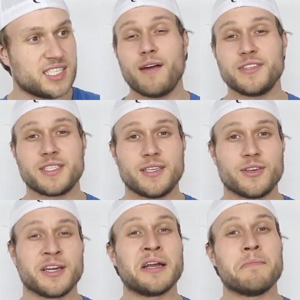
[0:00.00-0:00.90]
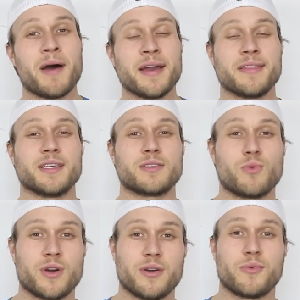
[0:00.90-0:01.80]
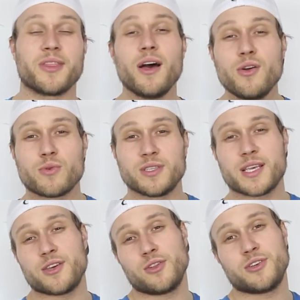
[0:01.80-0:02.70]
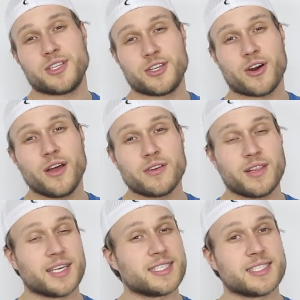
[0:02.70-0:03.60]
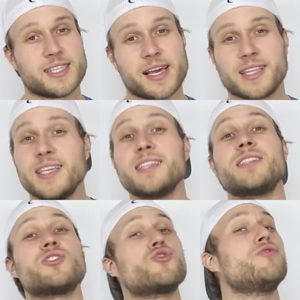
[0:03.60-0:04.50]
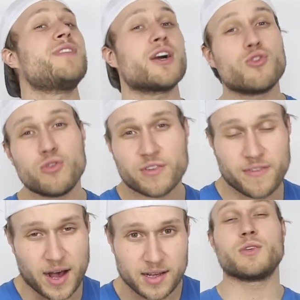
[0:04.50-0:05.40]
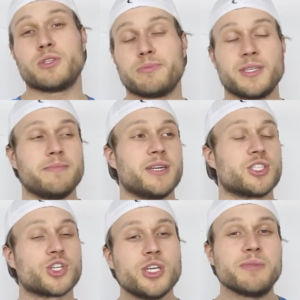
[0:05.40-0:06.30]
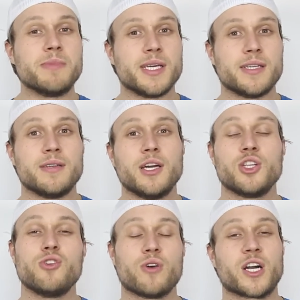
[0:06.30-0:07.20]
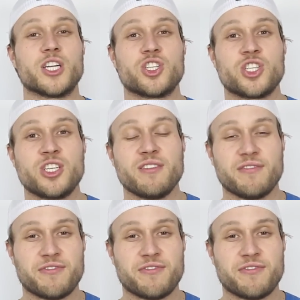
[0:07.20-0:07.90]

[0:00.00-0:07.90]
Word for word: Obviously you can combine this word with other words that you learned in your other lessons like Ty jesteś gówna kurwa, which pretty much could mean you are a shit